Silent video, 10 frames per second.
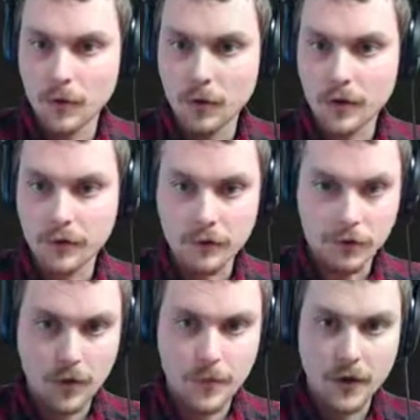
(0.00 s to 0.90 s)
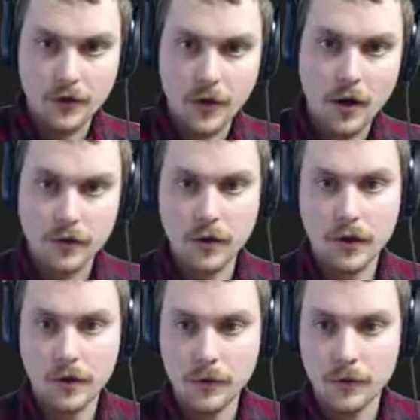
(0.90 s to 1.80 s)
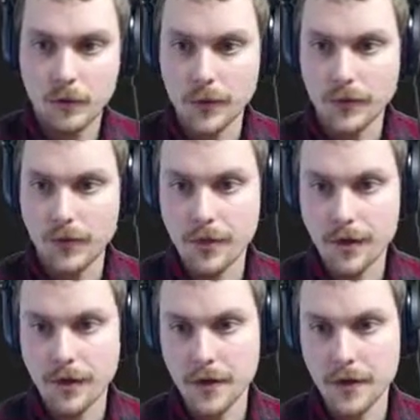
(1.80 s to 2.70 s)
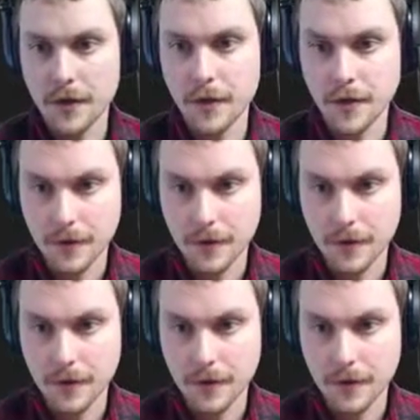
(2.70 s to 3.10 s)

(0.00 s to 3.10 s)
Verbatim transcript: Request Dropbox auth code with the